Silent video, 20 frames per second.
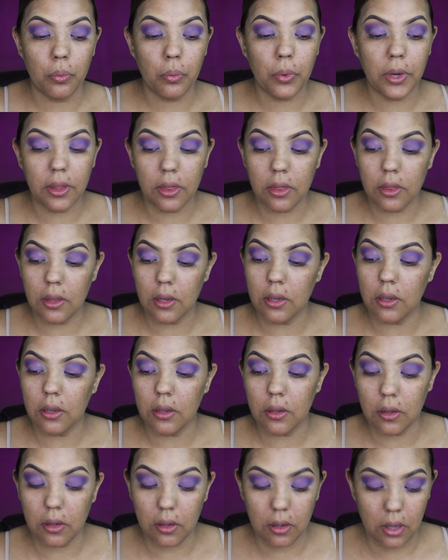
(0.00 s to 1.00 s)
with
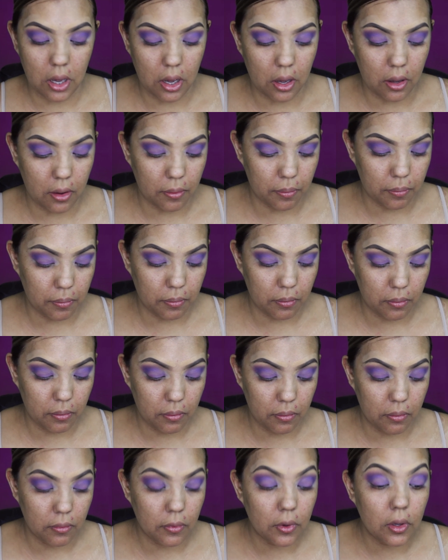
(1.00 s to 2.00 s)
the
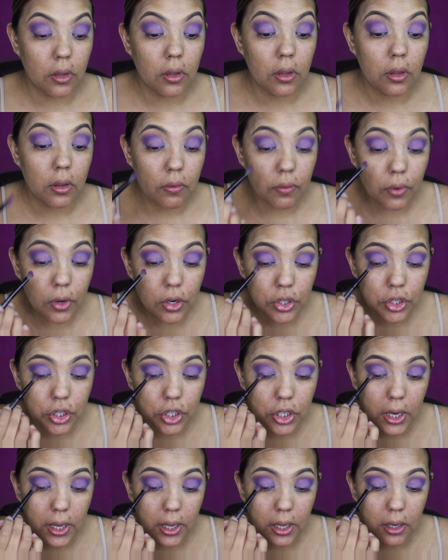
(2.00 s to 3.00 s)
first
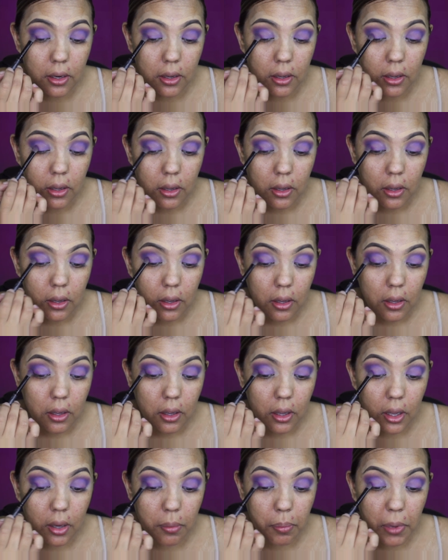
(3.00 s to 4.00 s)
shade
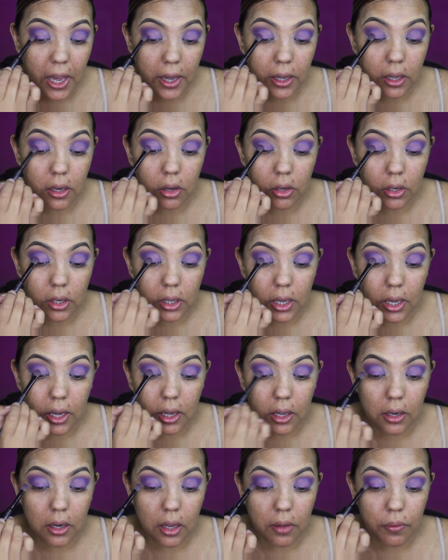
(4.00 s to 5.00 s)
and pack it on
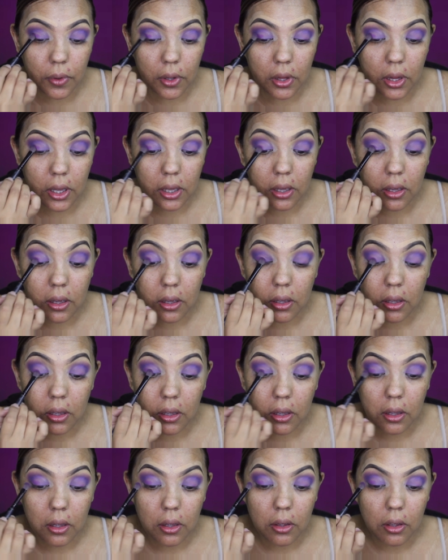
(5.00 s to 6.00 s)
again. I feel like
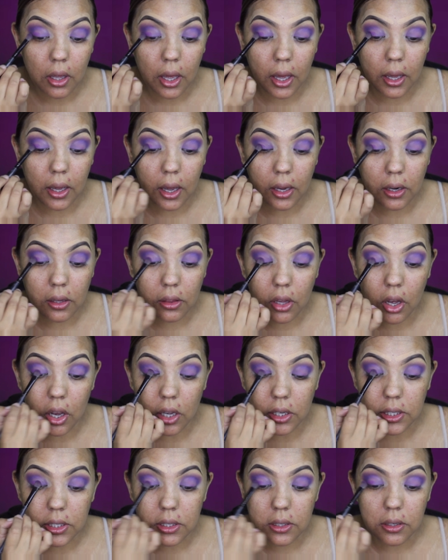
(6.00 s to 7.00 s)
I kind of
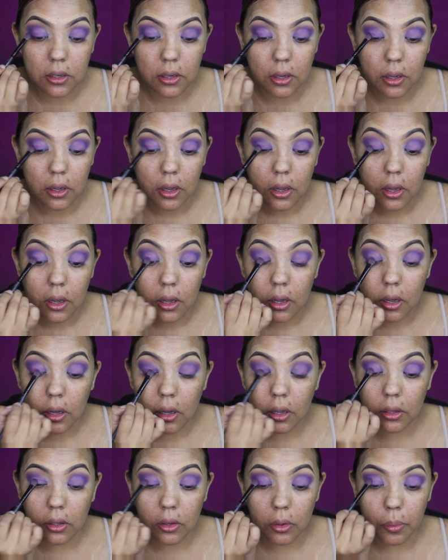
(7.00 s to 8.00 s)
lost
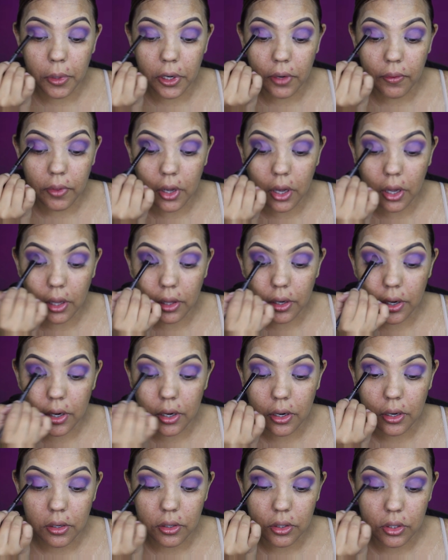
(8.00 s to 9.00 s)
a little bit of the color,
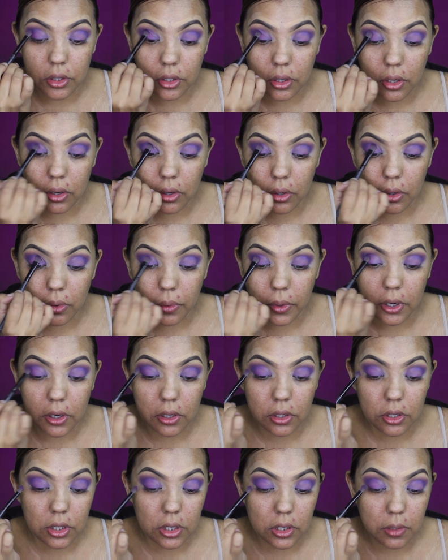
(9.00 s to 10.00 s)
so we're going
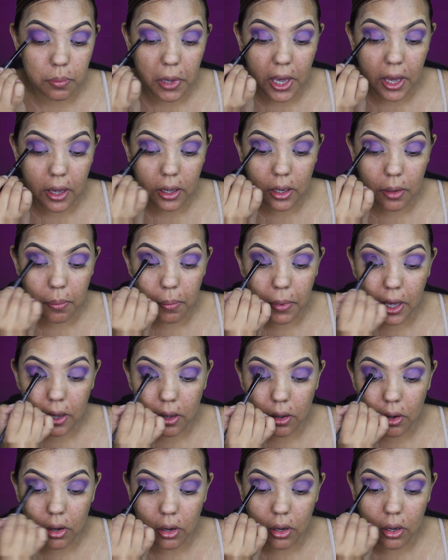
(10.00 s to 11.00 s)
to just pack it
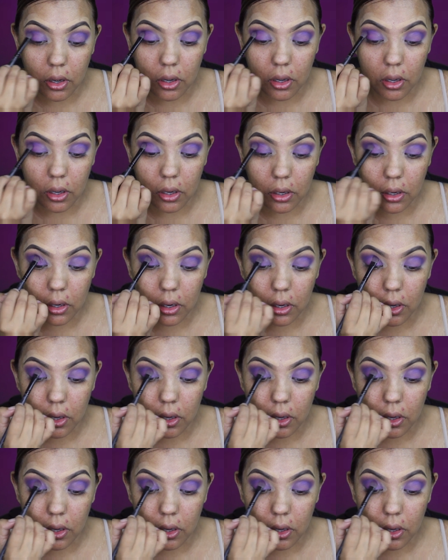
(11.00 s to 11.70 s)
back on.